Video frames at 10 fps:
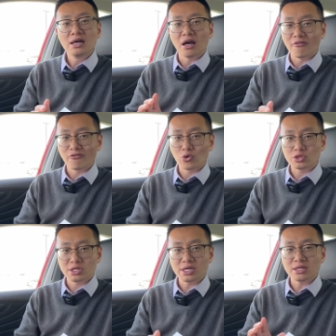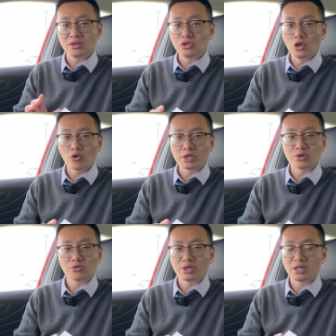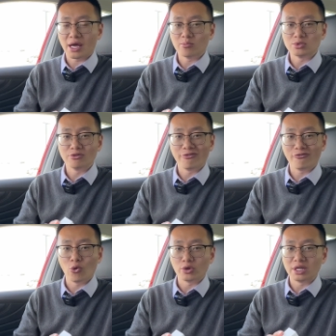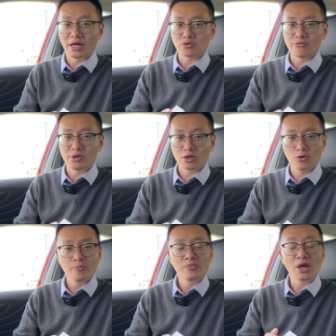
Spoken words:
Unfortunately, not including the MG3 electric vehicle.